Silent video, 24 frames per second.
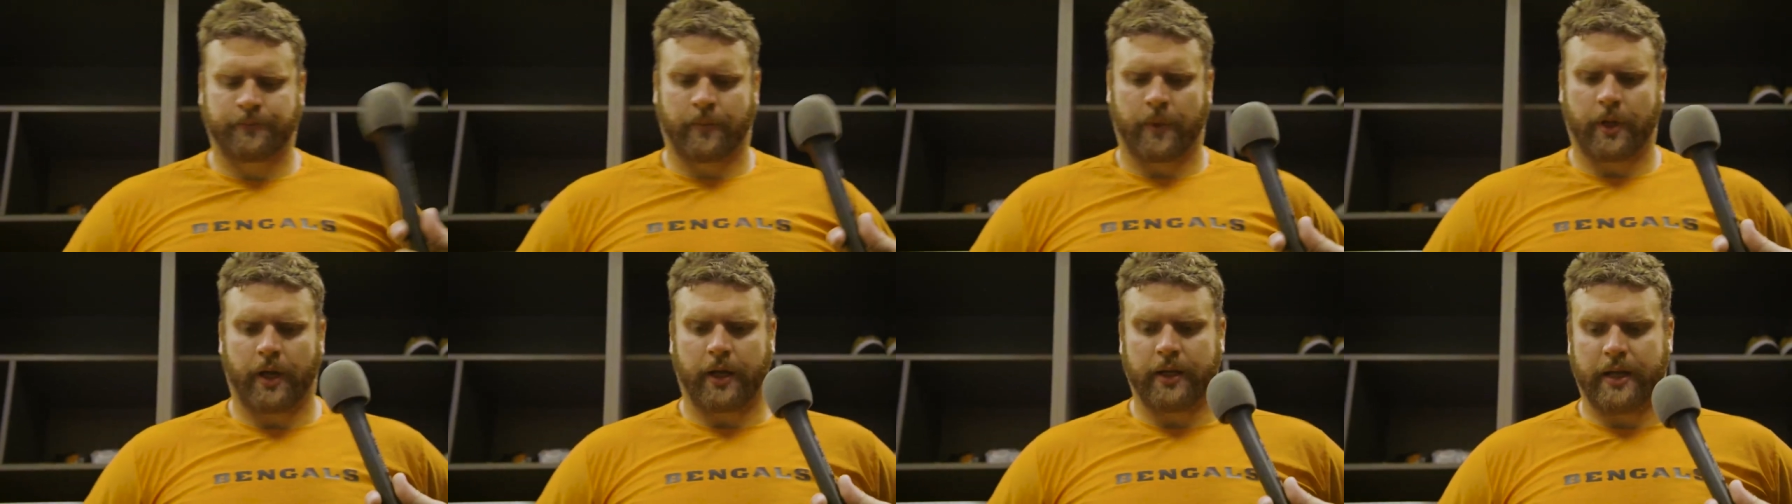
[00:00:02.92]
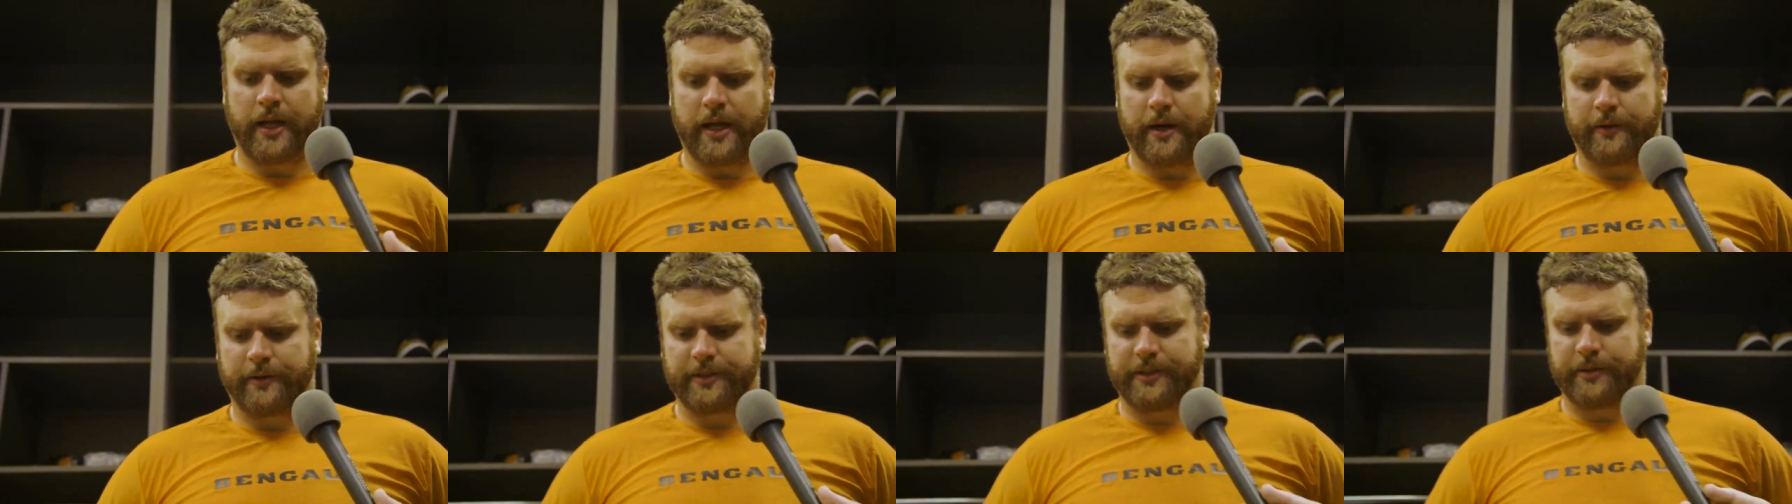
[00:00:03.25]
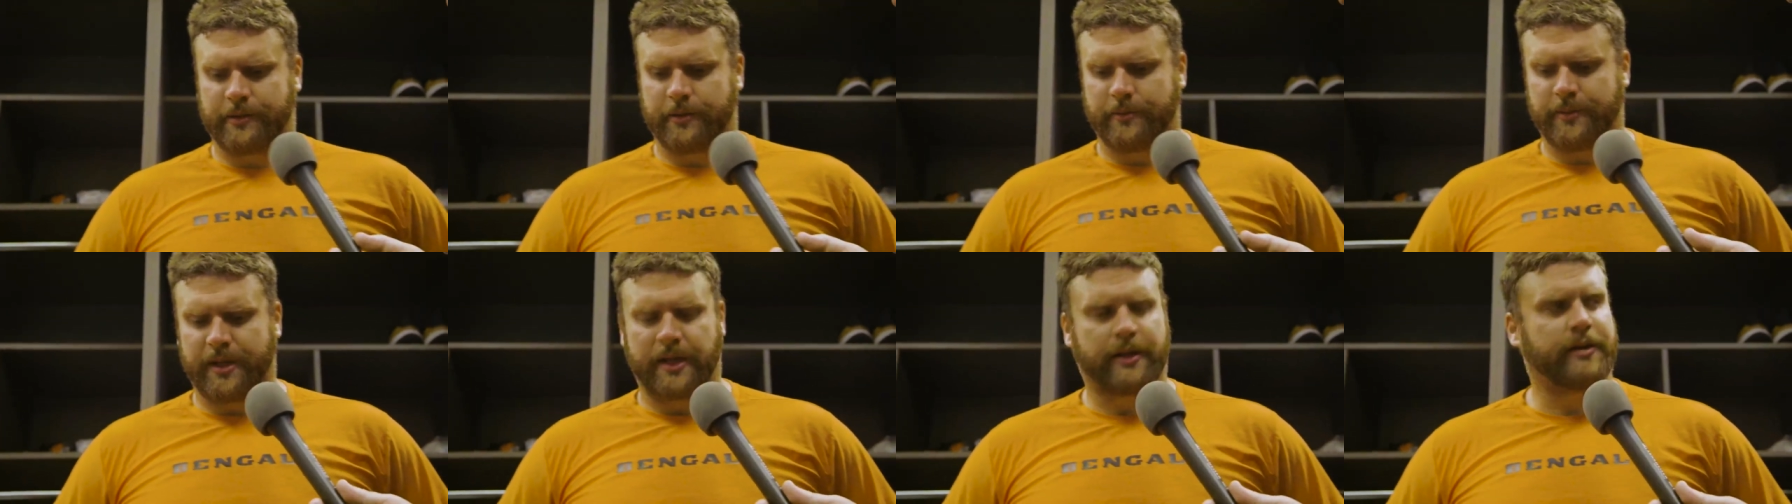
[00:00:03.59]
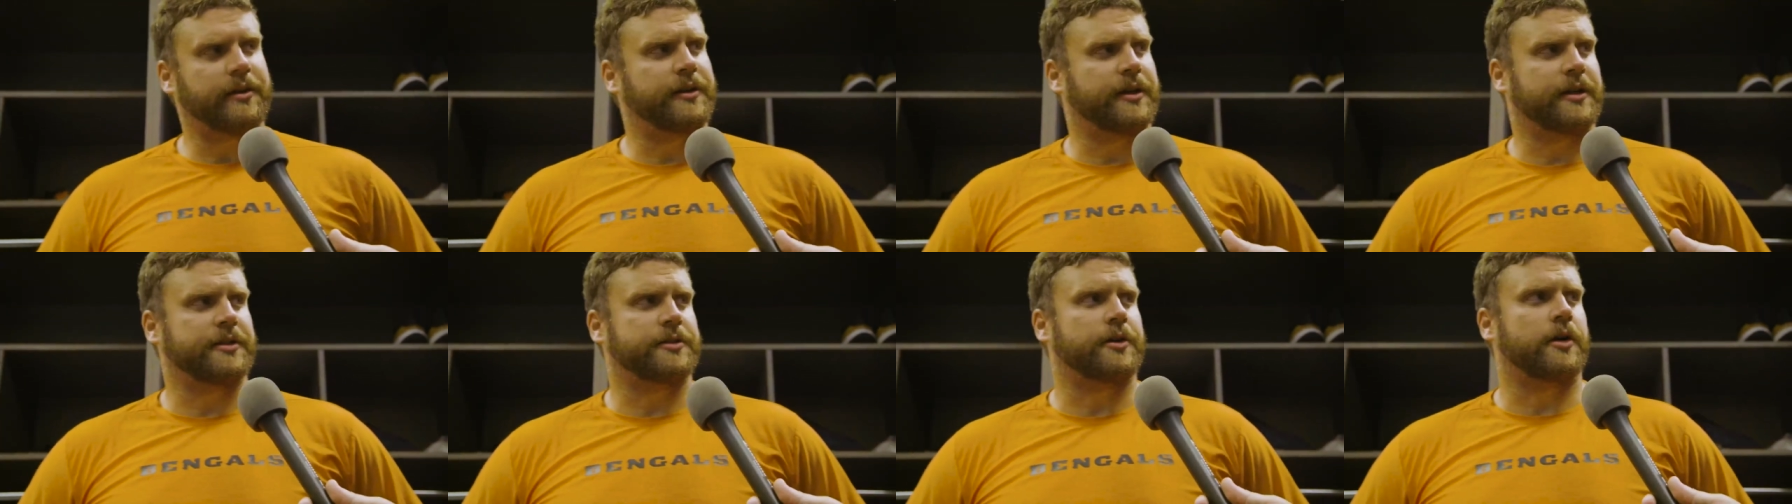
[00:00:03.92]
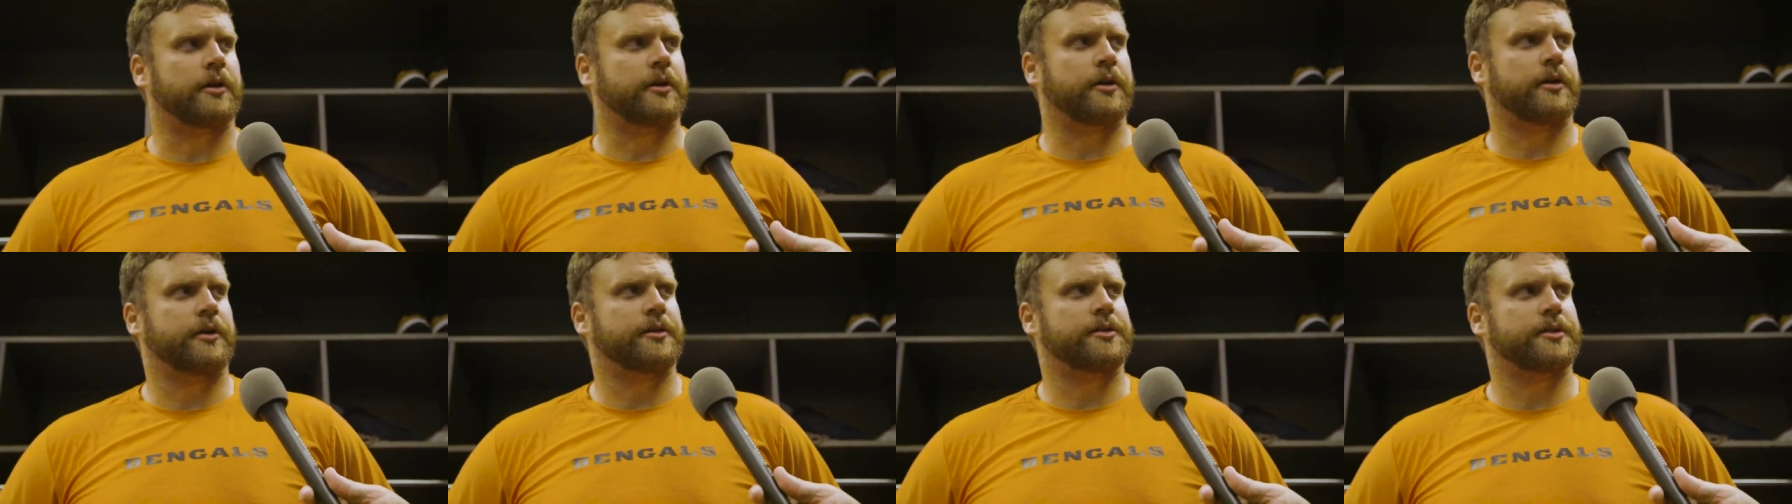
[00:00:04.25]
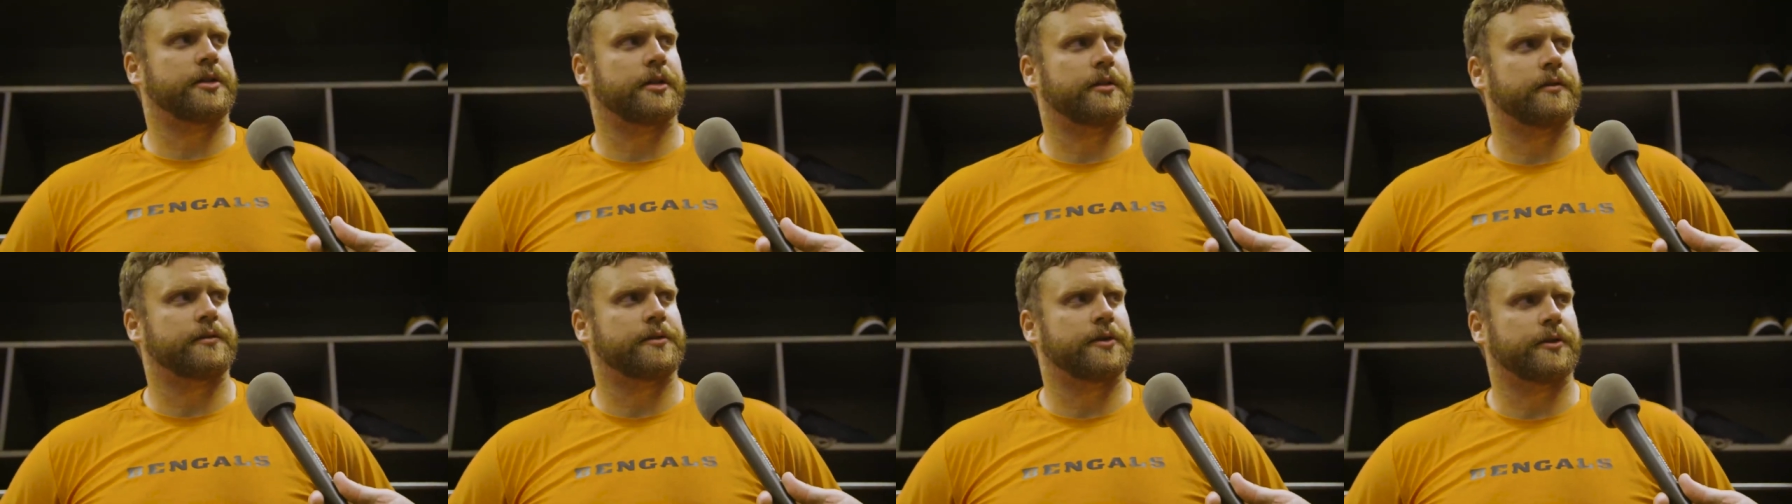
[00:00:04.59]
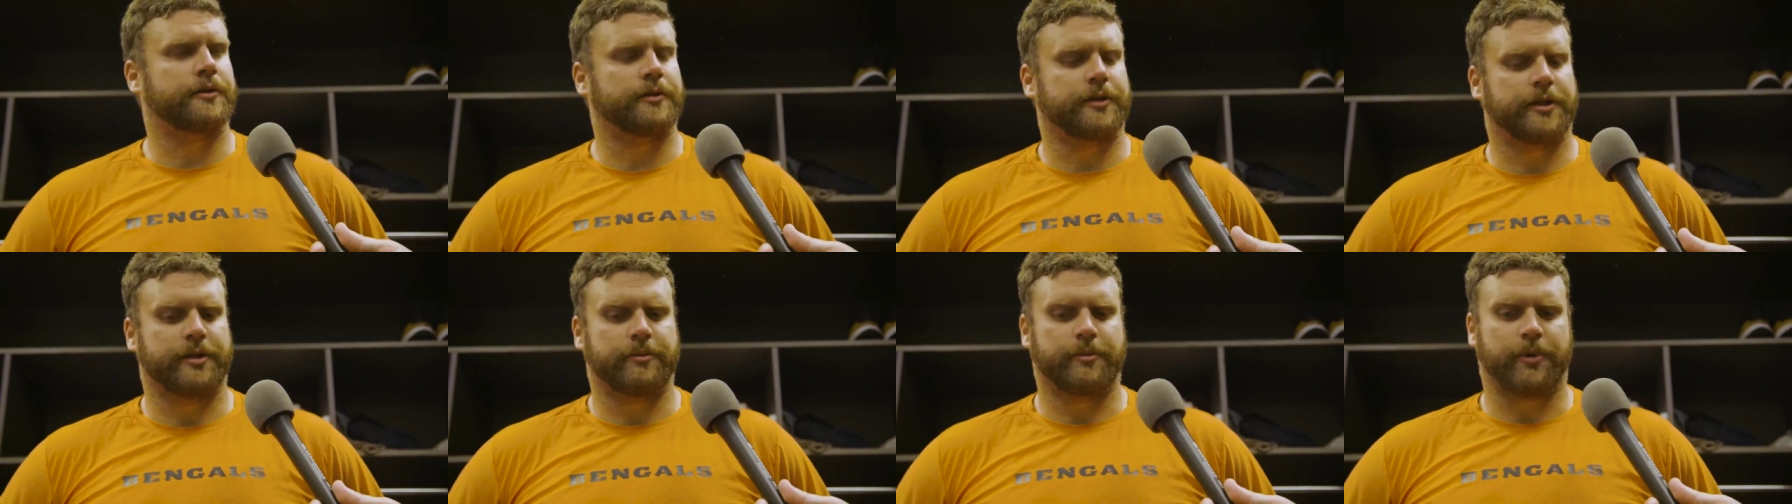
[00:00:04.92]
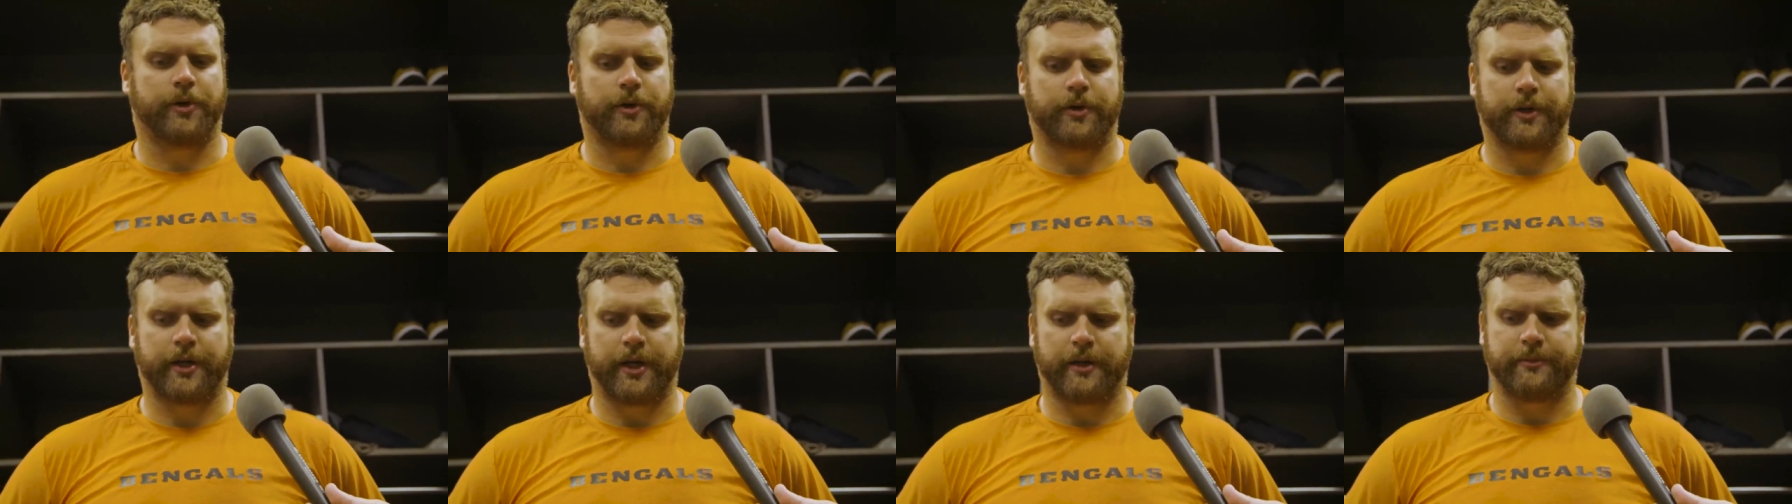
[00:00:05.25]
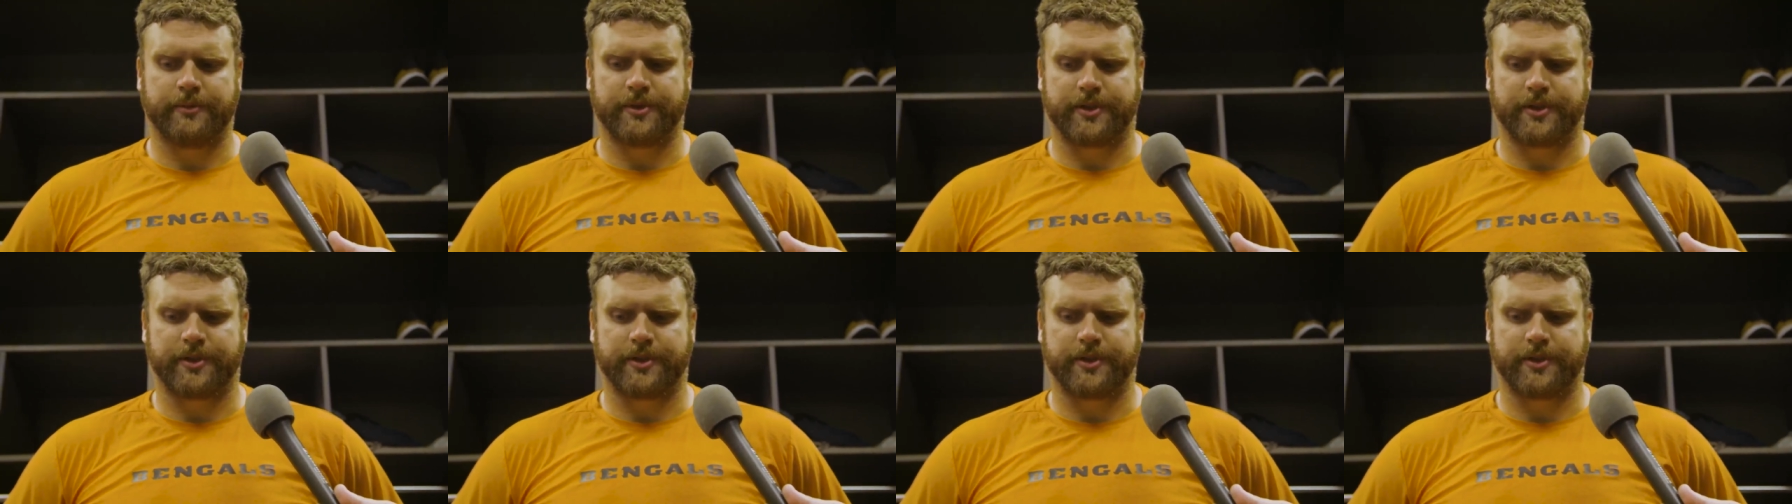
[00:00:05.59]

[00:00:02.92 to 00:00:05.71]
Yeah, we seem to be making things hard on ourselves early in ball games.